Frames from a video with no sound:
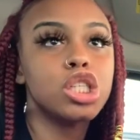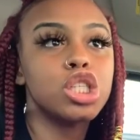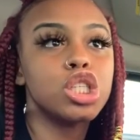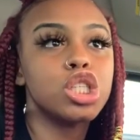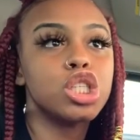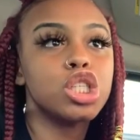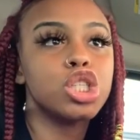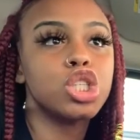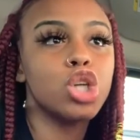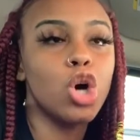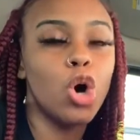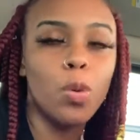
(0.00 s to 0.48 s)

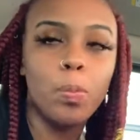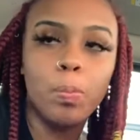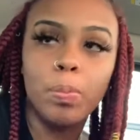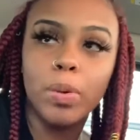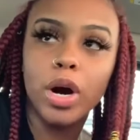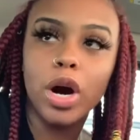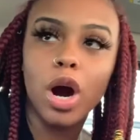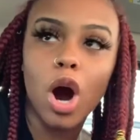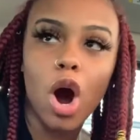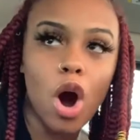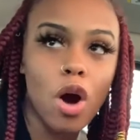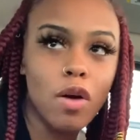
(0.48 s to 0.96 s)

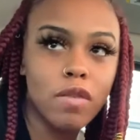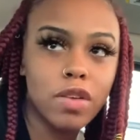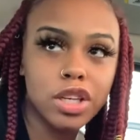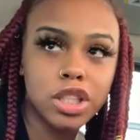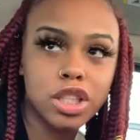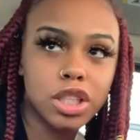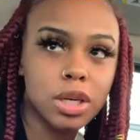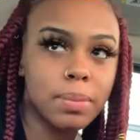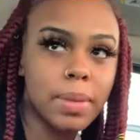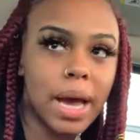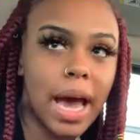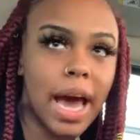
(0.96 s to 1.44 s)
super
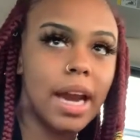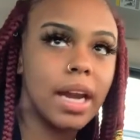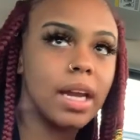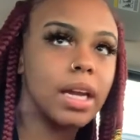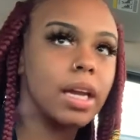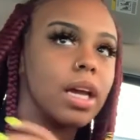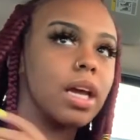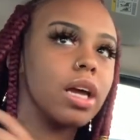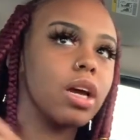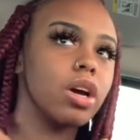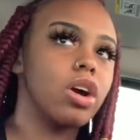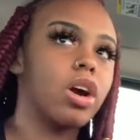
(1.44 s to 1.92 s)
over
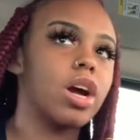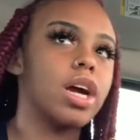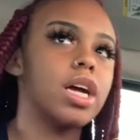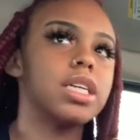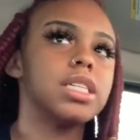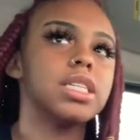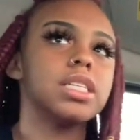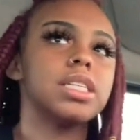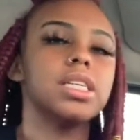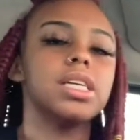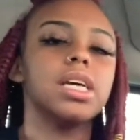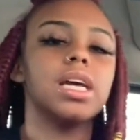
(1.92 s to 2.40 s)
dramatic and
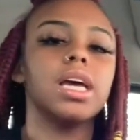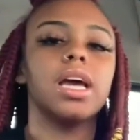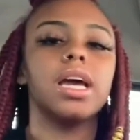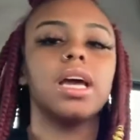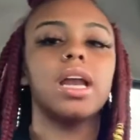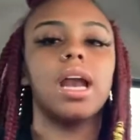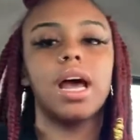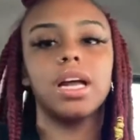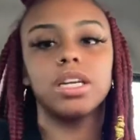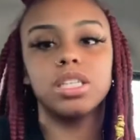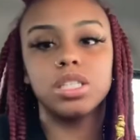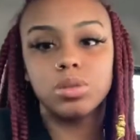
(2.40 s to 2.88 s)
crazy
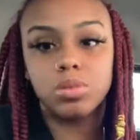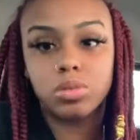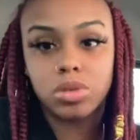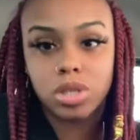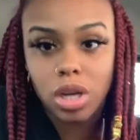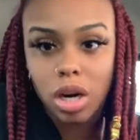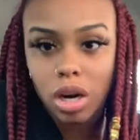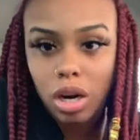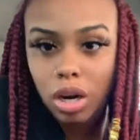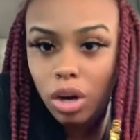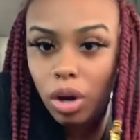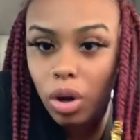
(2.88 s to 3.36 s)
and i just
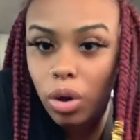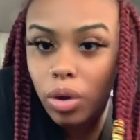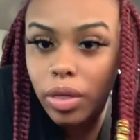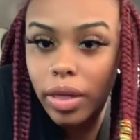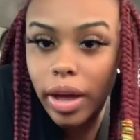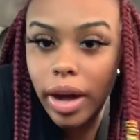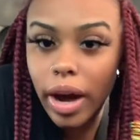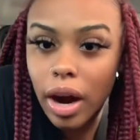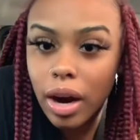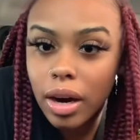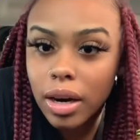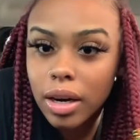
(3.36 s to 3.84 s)
want y'all to know
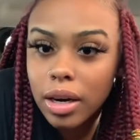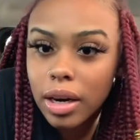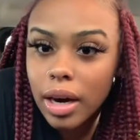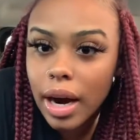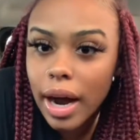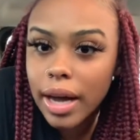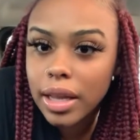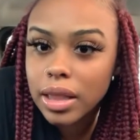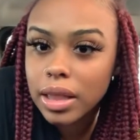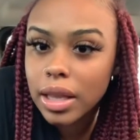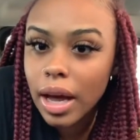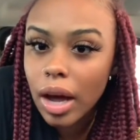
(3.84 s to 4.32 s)
they are
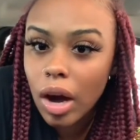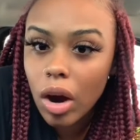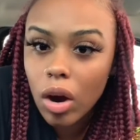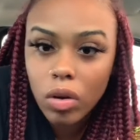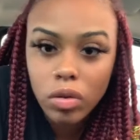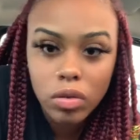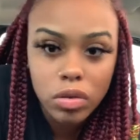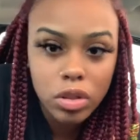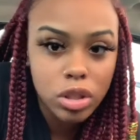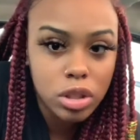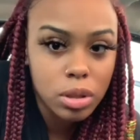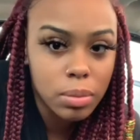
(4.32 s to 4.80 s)
not that
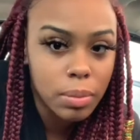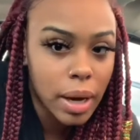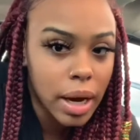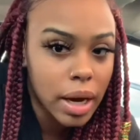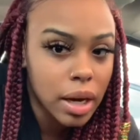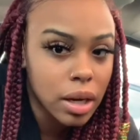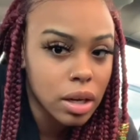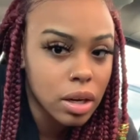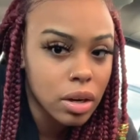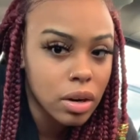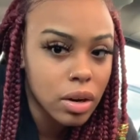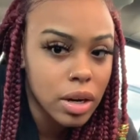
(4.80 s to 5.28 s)
over
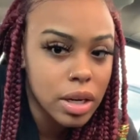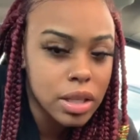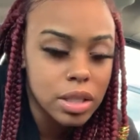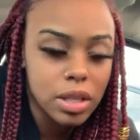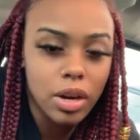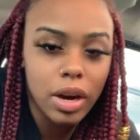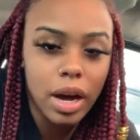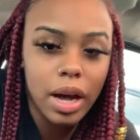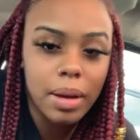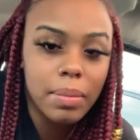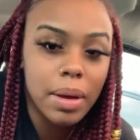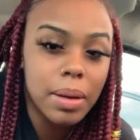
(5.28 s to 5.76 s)
dramatic and crazy
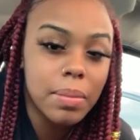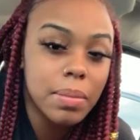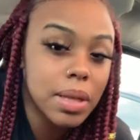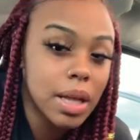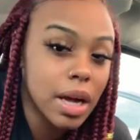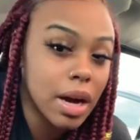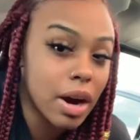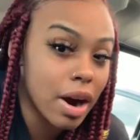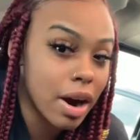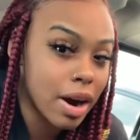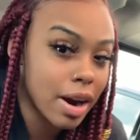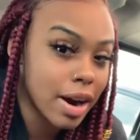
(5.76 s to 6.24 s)
okay maybe
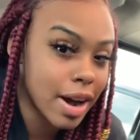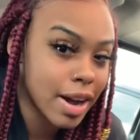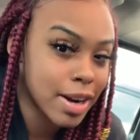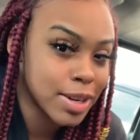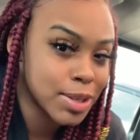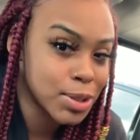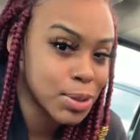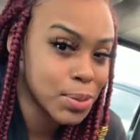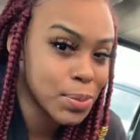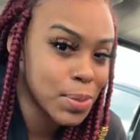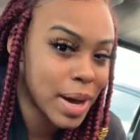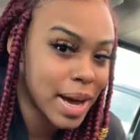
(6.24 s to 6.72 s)
they are
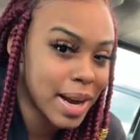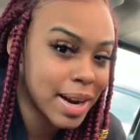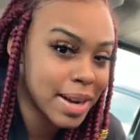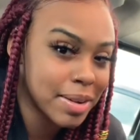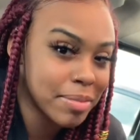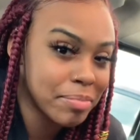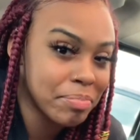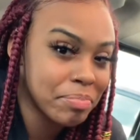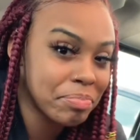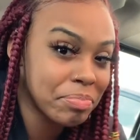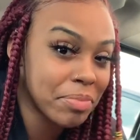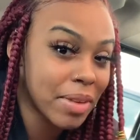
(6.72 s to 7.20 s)
kind of
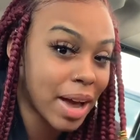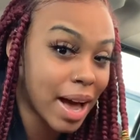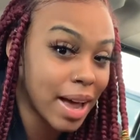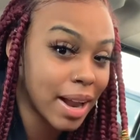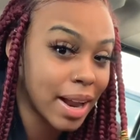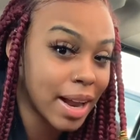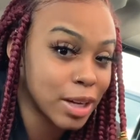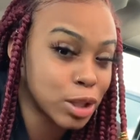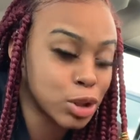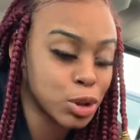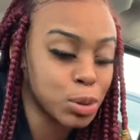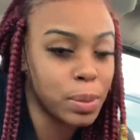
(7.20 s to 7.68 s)
dramatic
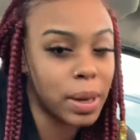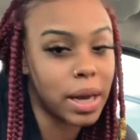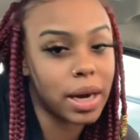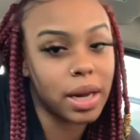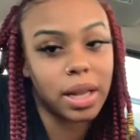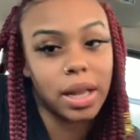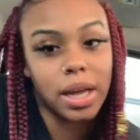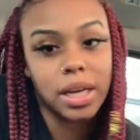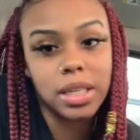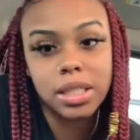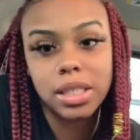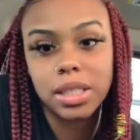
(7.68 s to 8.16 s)
i like
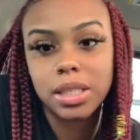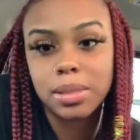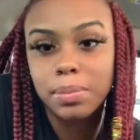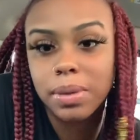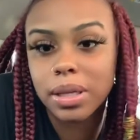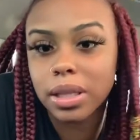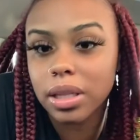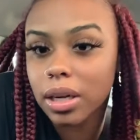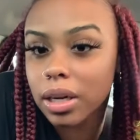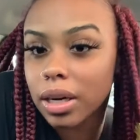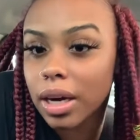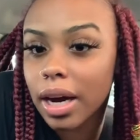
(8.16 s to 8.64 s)
dramatic lashes
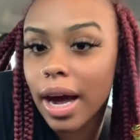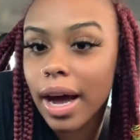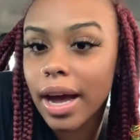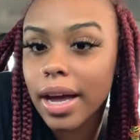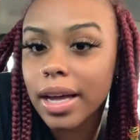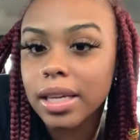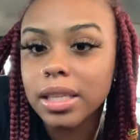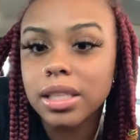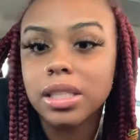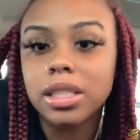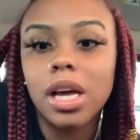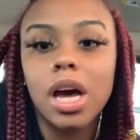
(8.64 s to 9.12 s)
but they're
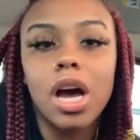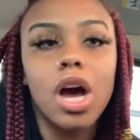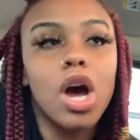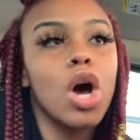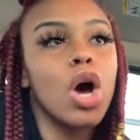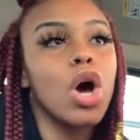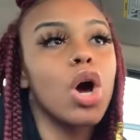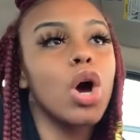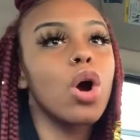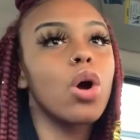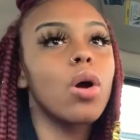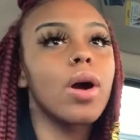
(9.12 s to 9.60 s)
not as
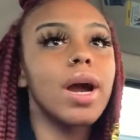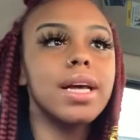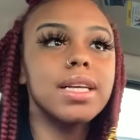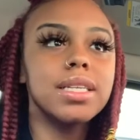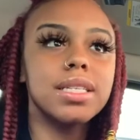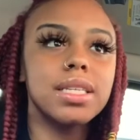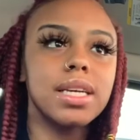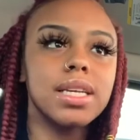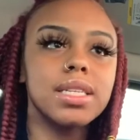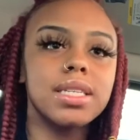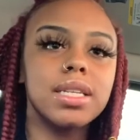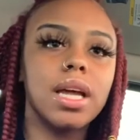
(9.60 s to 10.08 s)

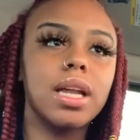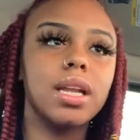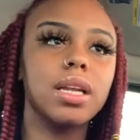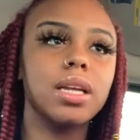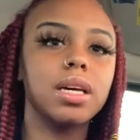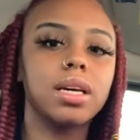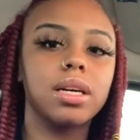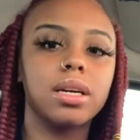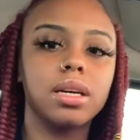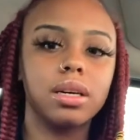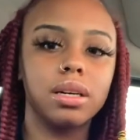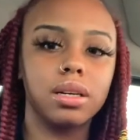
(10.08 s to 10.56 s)
crazy as they
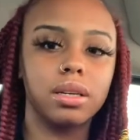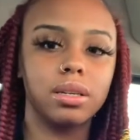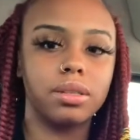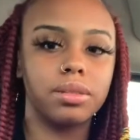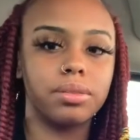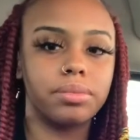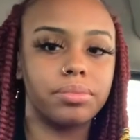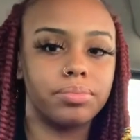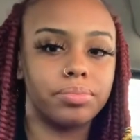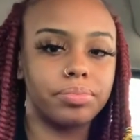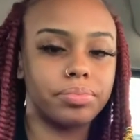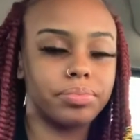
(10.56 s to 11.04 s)
look
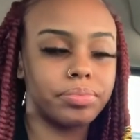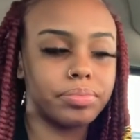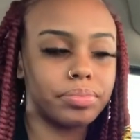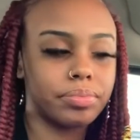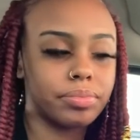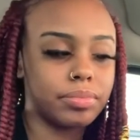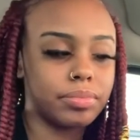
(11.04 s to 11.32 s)
um